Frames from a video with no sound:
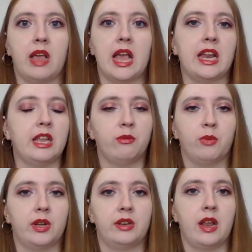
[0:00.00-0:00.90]

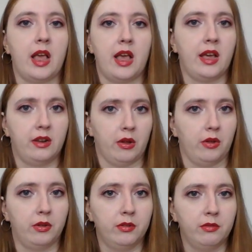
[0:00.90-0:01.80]
anyone at
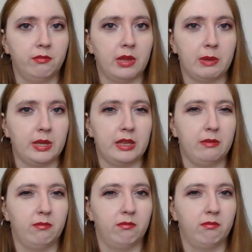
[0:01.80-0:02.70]
all,
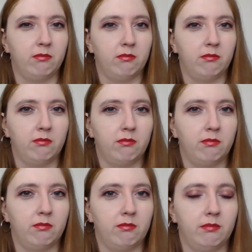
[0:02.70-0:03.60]
maybe,
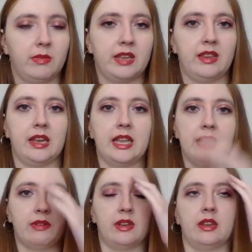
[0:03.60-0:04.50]
like I said,
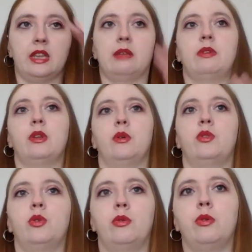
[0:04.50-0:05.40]
even
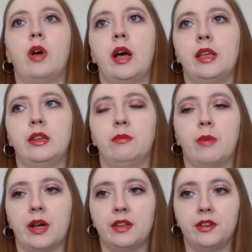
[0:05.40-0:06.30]
those who I
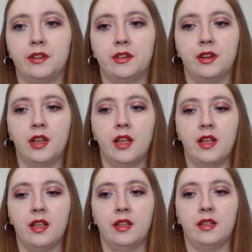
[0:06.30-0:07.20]
admire
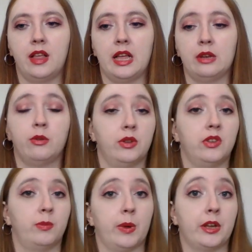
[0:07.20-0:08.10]
and who
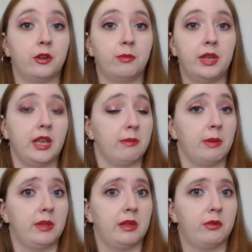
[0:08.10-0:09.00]
inspire me, and
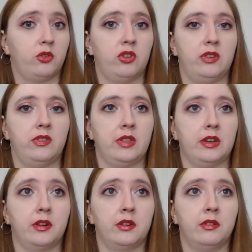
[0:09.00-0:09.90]
maybe they were just
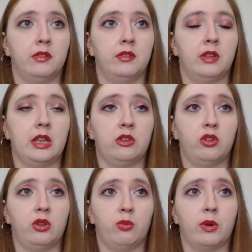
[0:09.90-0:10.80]
there and
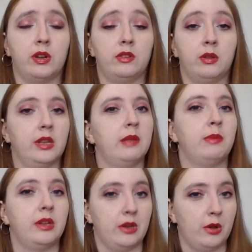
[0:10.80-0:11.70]
just wanted to let
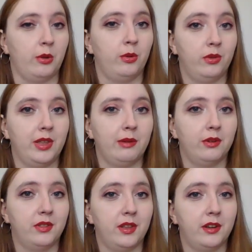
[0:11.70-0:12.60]
me know they
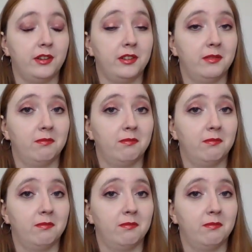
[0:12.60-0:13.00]
were there.